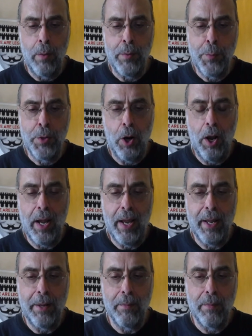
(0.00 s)
drawing,
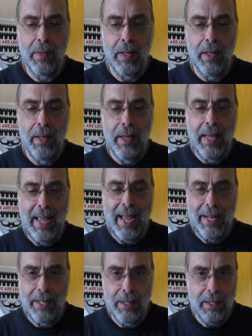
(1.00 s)
and
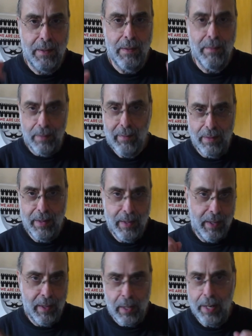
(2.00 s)
it just
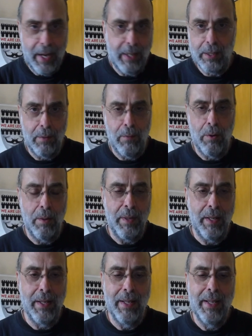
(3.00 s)
connected for me.
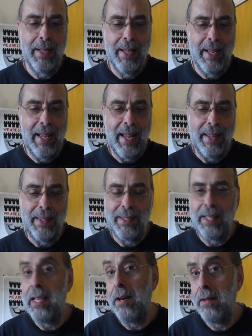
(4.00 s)
And the
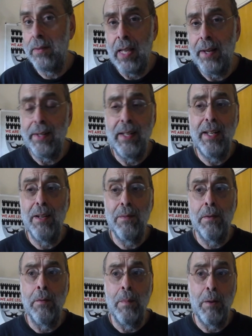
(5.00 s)
Terra Cognita
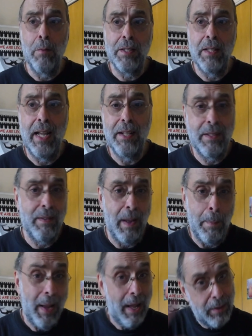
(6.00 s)
for me was not
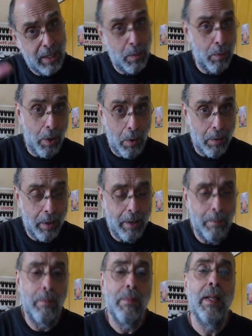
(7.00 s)
about this program,
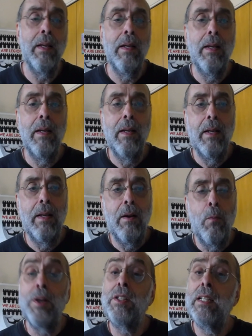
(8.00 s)

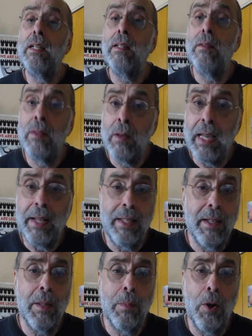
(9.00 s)
which the idea of
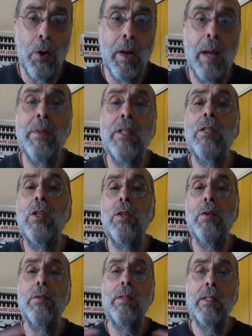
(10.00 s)
the program is to
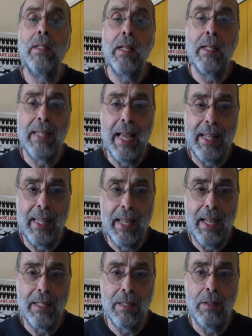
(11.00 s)
use
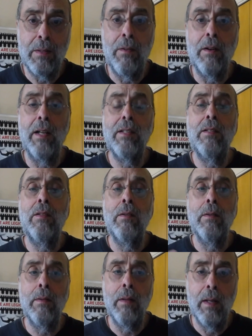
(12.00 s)
satellites for us
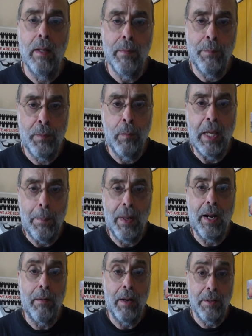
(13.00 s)
to deepen
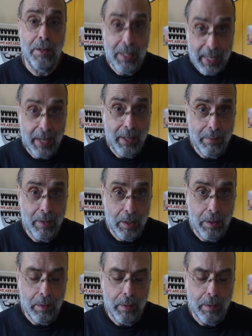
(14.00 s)
our understanding of the Earth.